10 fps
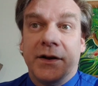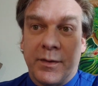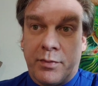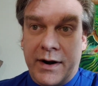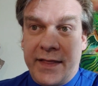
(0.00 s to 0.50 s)

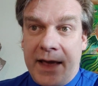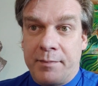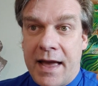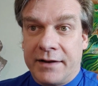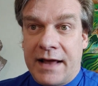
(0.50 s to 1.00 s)
To bring
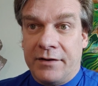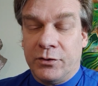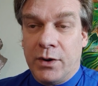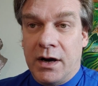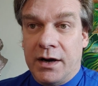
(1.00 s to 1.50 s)
that back down
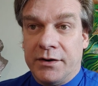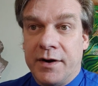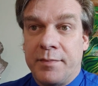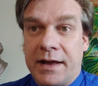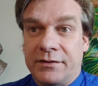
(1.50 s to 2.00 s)
to
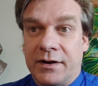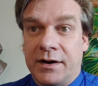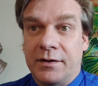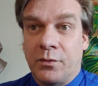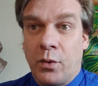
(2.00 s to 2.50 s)
100 based
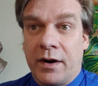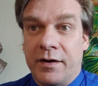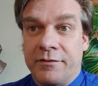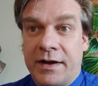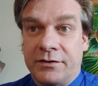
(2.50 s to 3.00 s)
on
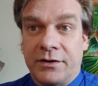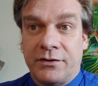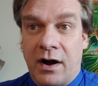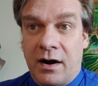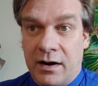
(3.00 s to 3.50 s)
where
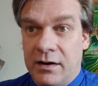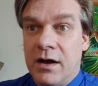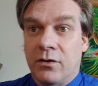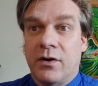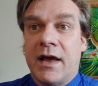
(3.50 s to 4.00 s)
investors are
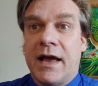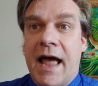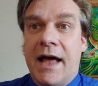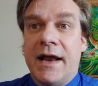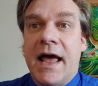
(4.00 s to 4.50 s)
looking
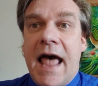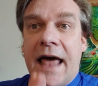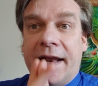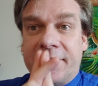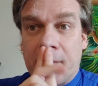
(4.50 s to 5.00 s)
at.
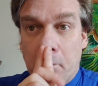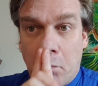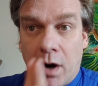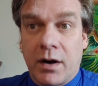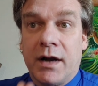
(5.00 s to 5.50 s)
And it's
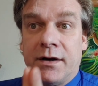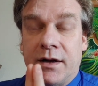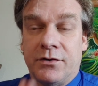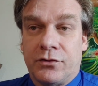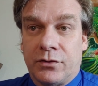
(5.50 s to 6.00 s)
market
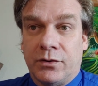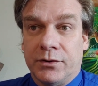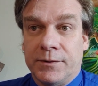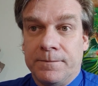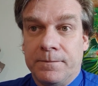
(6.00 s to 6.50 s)
controlled.